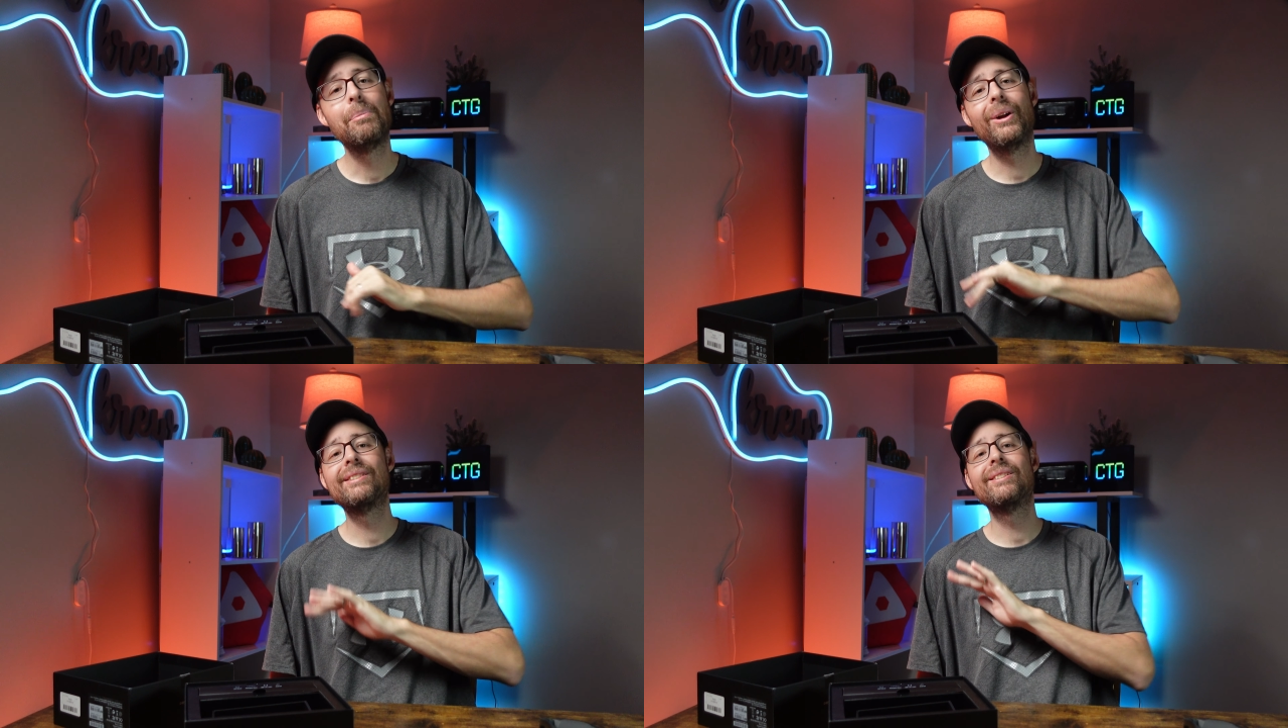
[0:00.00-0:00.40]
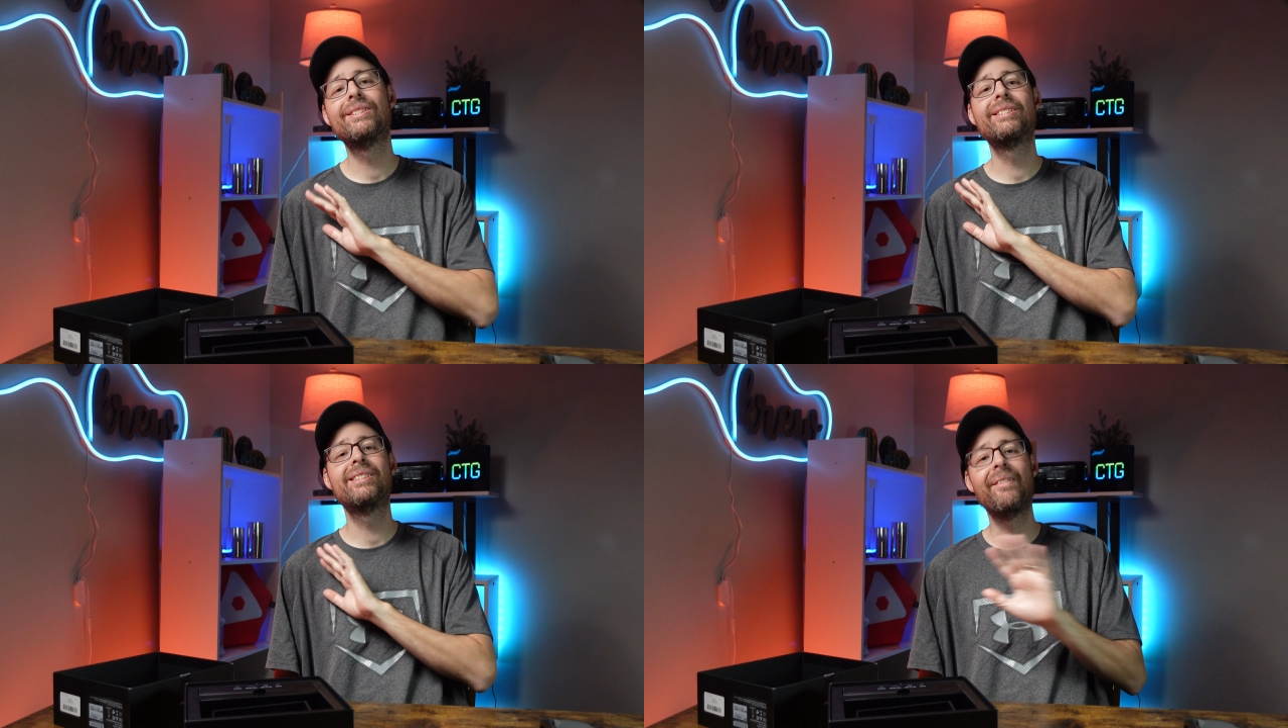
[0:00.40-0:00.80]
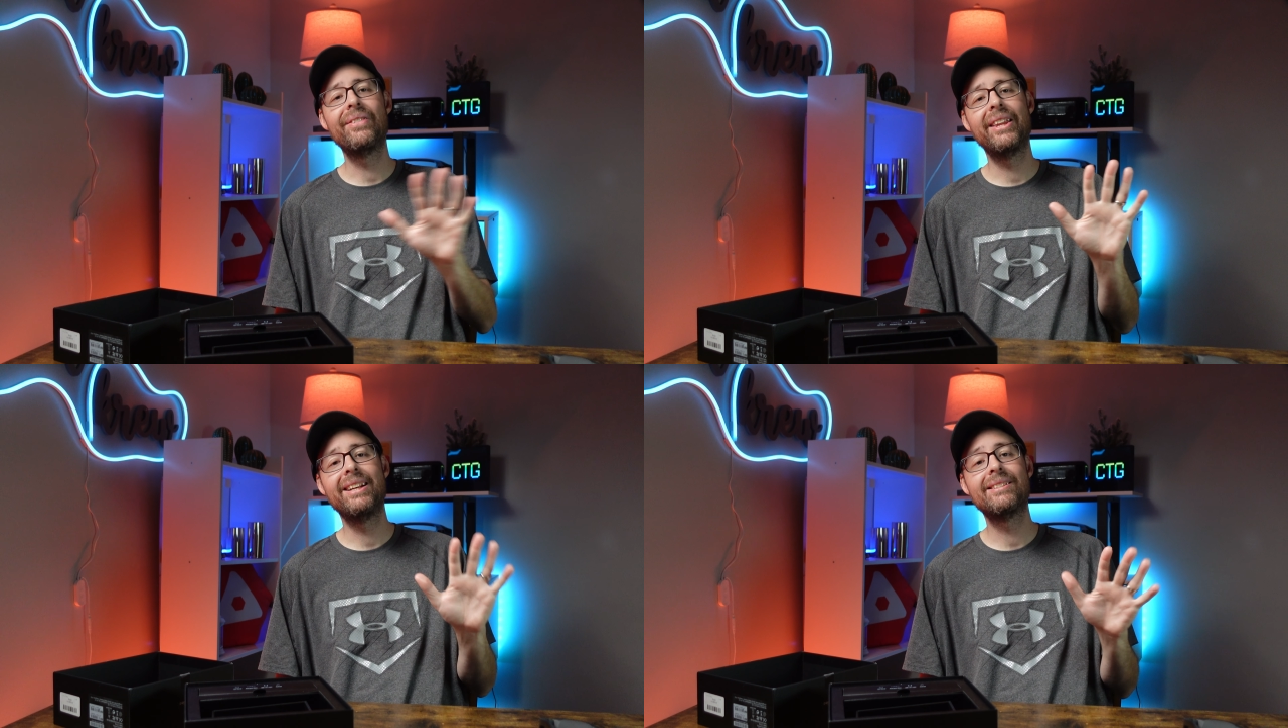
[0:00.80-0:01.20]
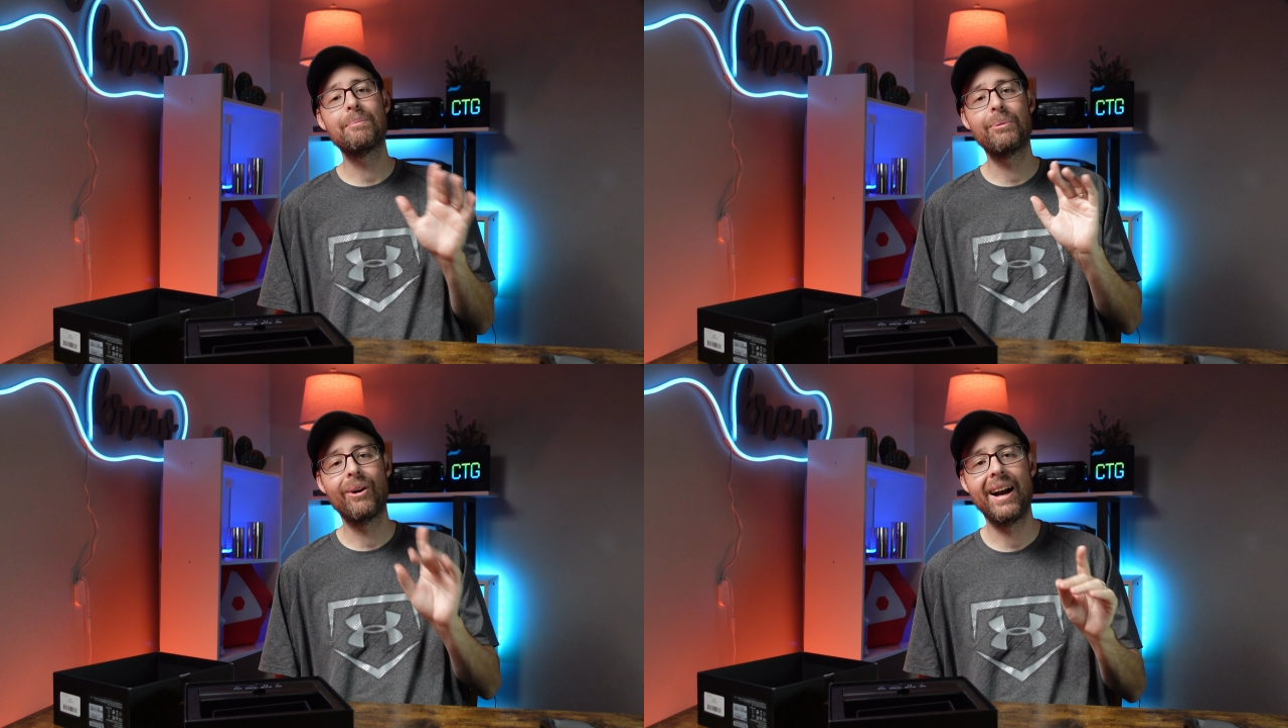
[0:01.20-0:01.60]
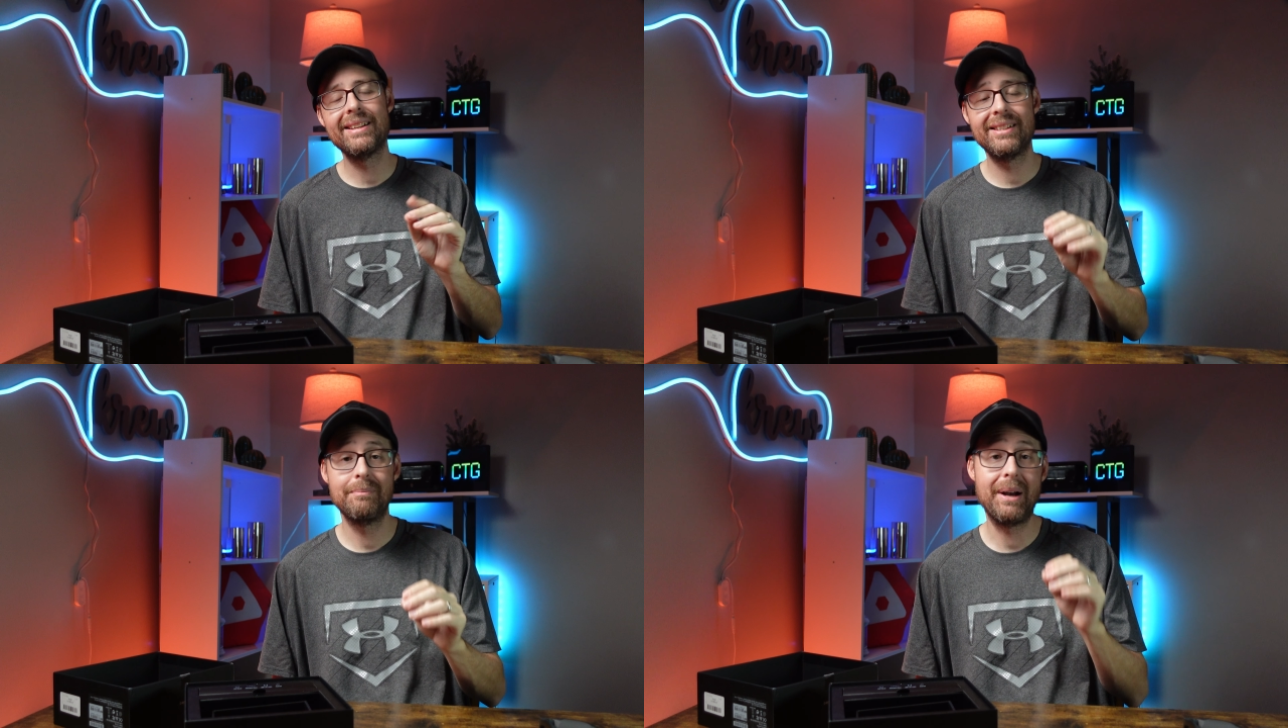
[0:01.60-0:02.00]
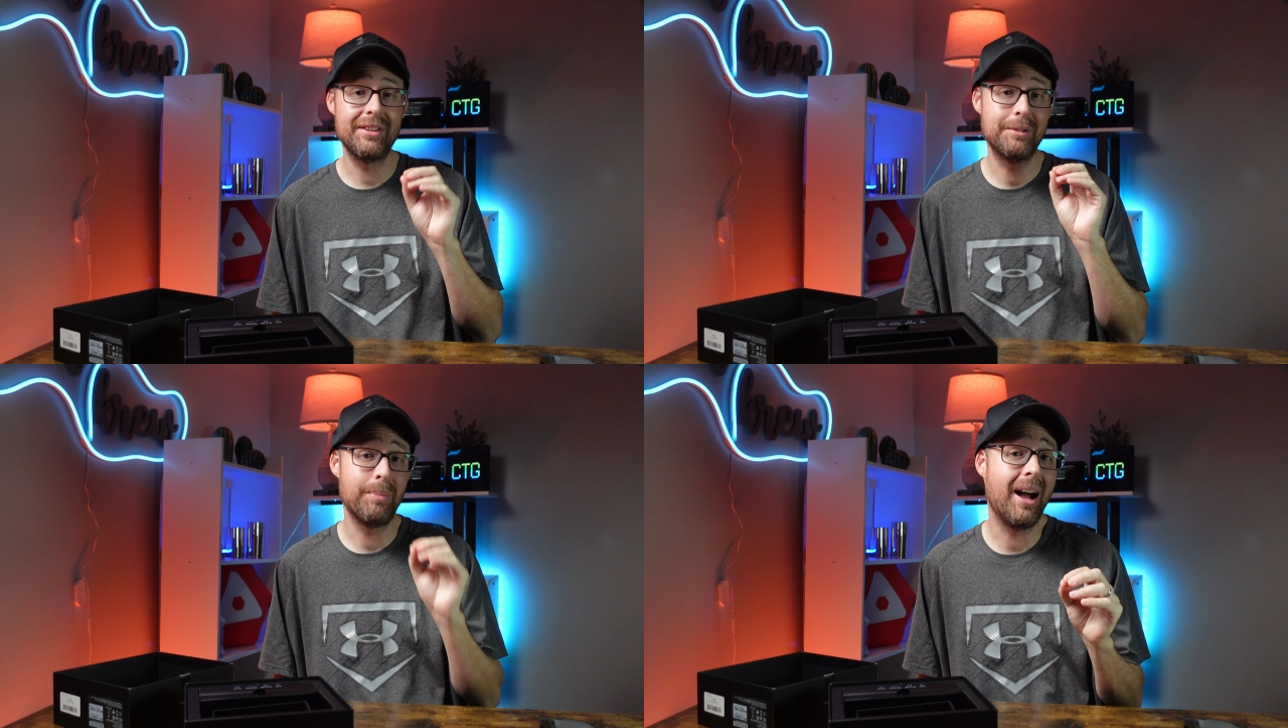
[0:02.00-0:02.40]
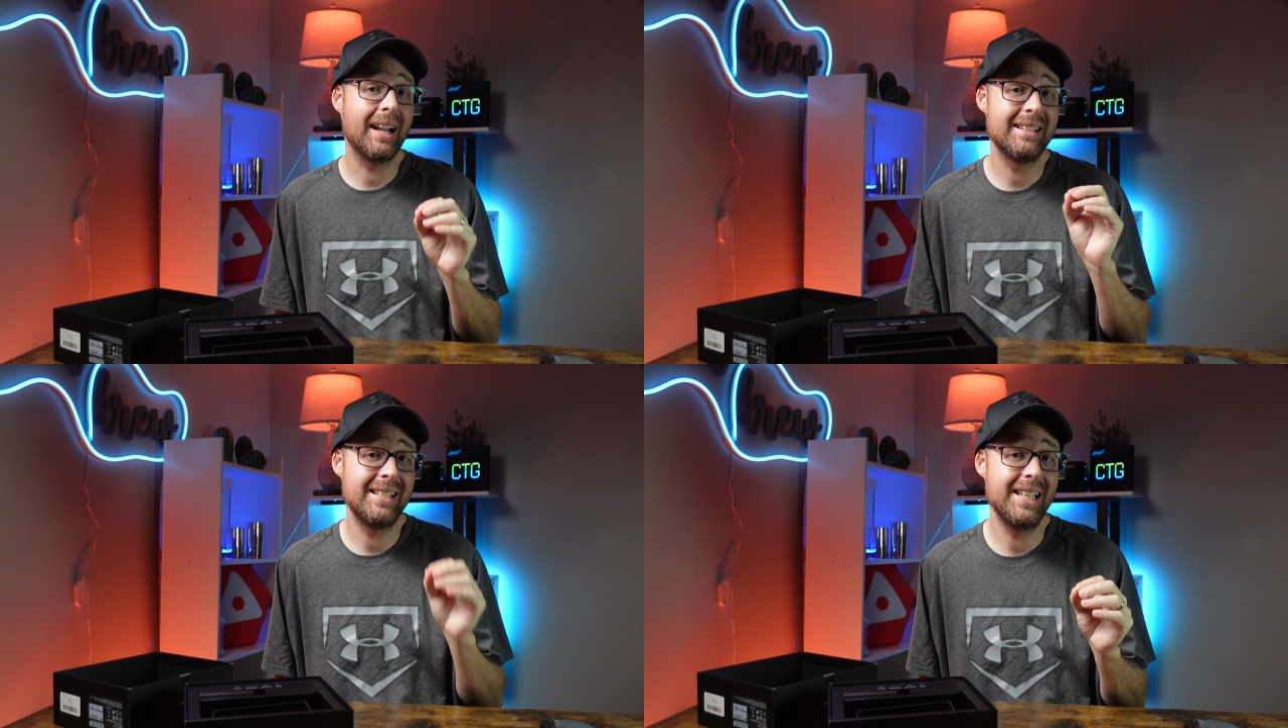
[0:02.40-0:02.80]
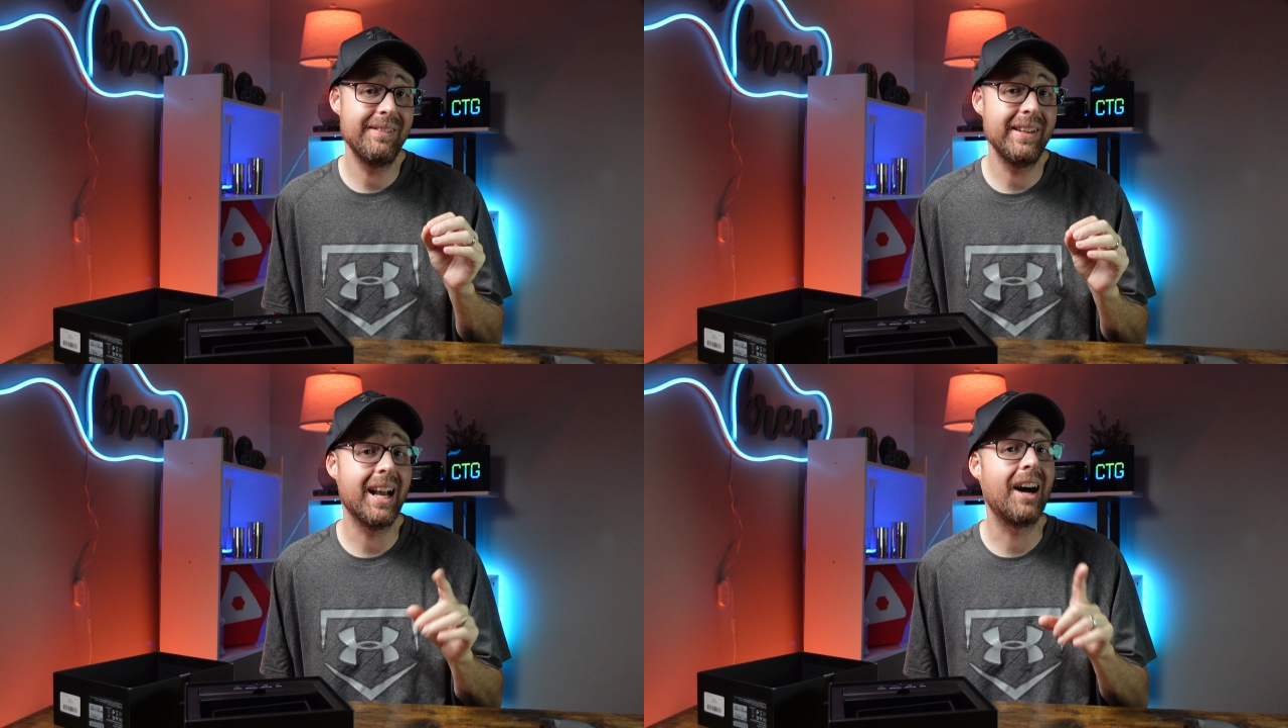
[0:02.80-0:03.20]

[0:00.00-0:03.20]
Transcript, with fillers: Plus, there's something surprising about this Pocket TV